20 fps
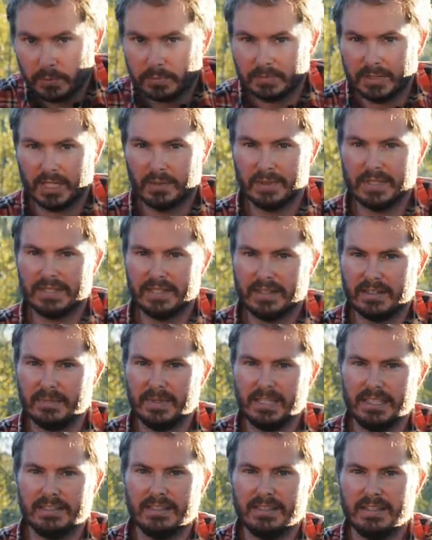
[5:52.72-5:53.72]
blow in there a
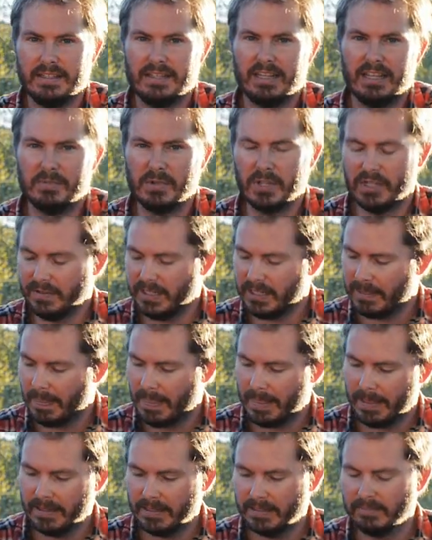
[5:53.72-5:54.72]
bit, get the air moving,
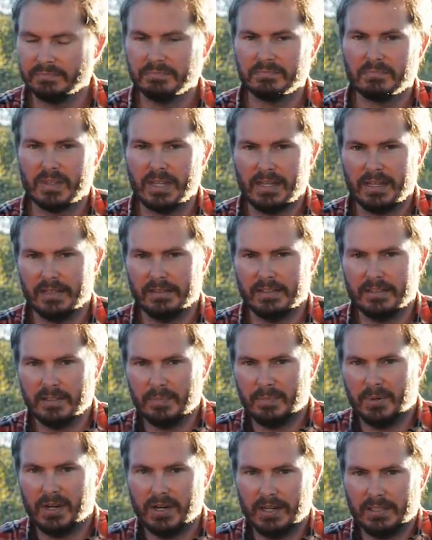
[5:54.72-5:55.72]
and then
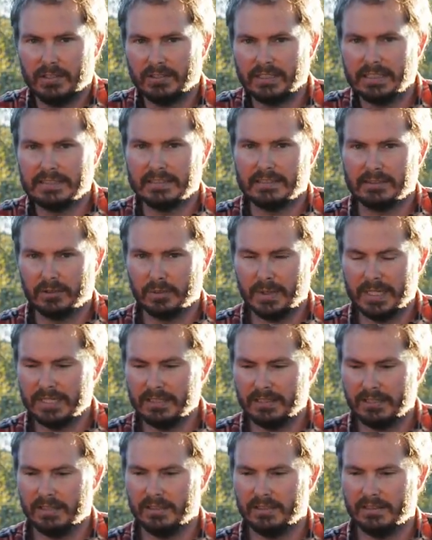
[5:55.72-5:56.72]
you pile on your little
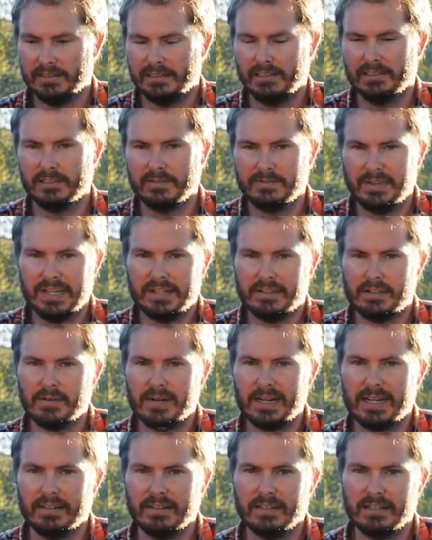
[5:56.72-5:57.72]
twigs, lots of air
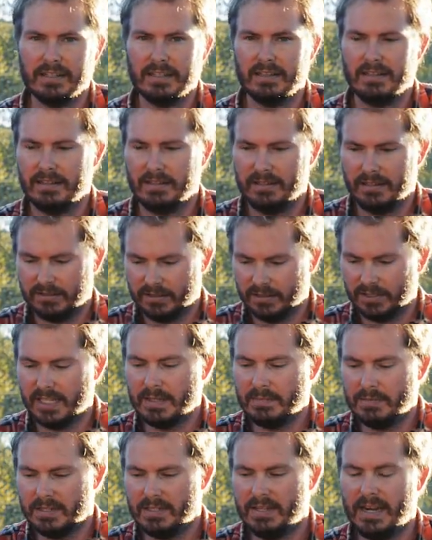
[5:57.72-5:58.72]
around it, and just
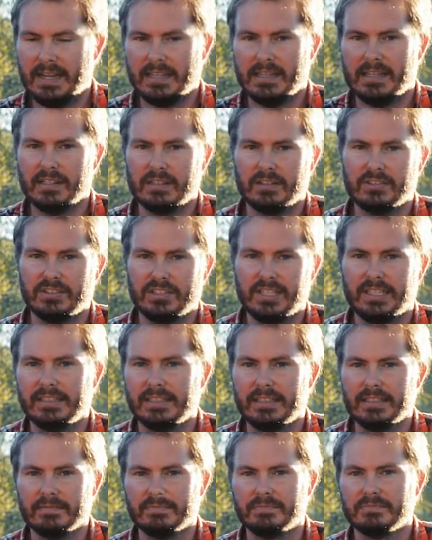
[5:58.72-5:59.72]
keep stacking it on
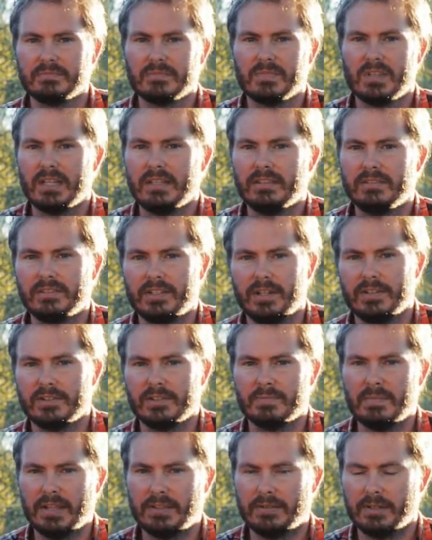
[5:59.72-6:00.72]
gently. Don't
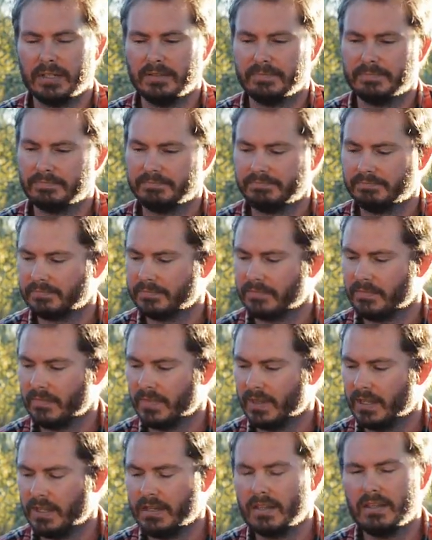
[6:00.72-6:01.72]
smother it.
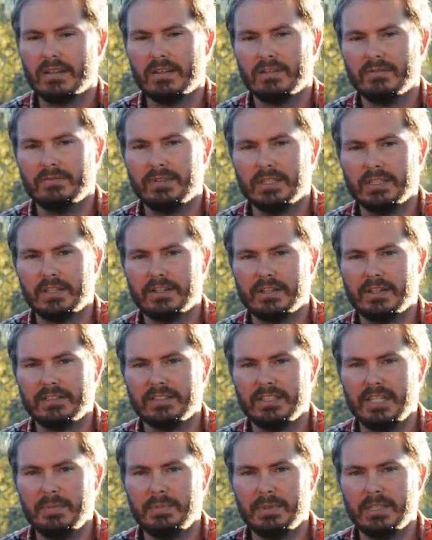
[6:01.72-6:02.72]
Follow
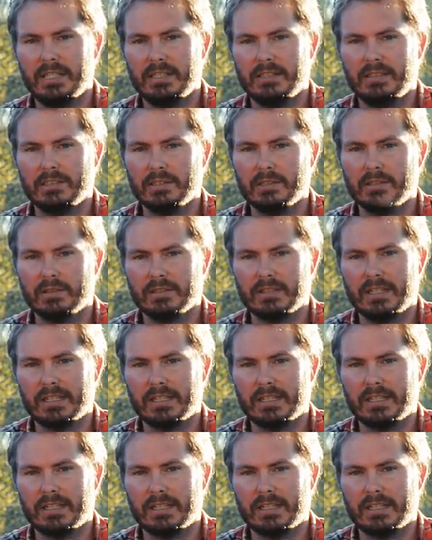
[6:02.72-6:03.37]
those tips and you'll look